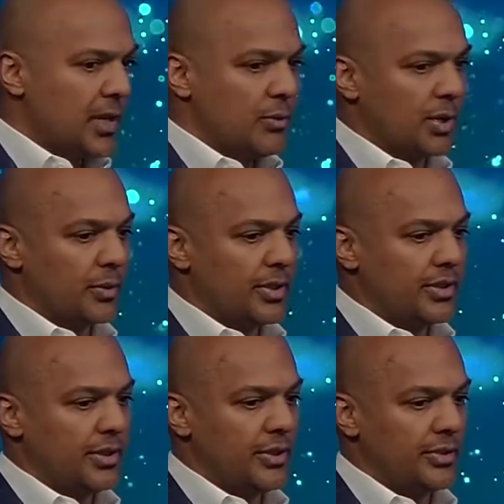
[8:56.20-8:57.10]
where we're
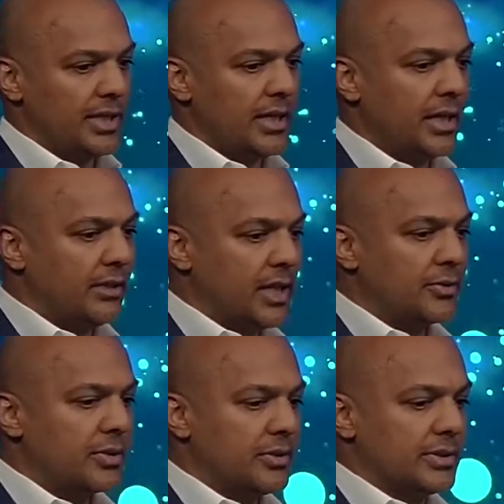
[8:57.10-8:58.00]
using
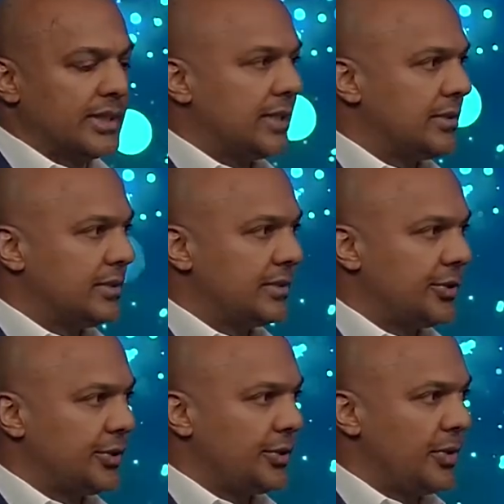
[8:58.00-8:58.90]
electrical signals
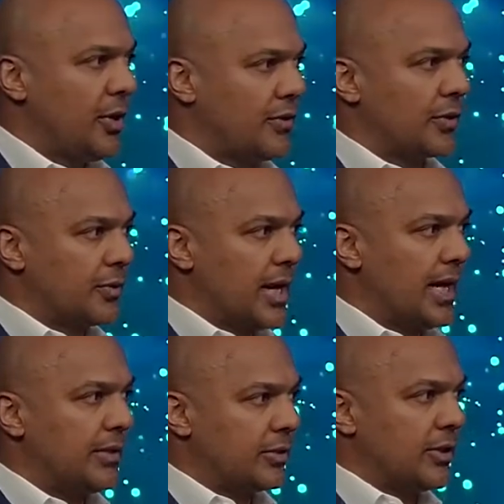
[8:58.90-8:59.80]
to
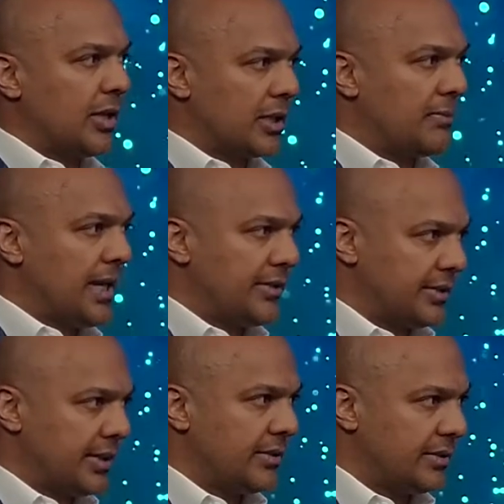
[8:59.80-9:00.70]
override chronic pain
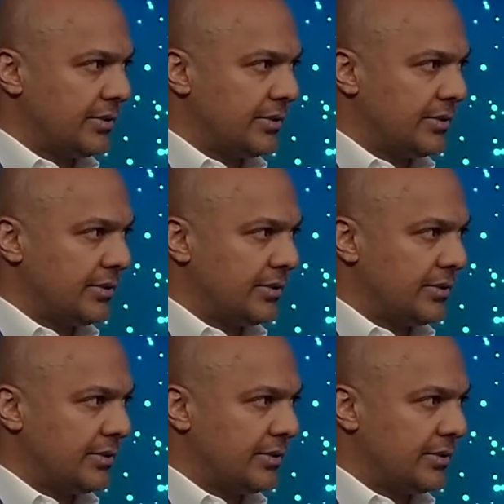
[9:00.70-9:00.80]
signals.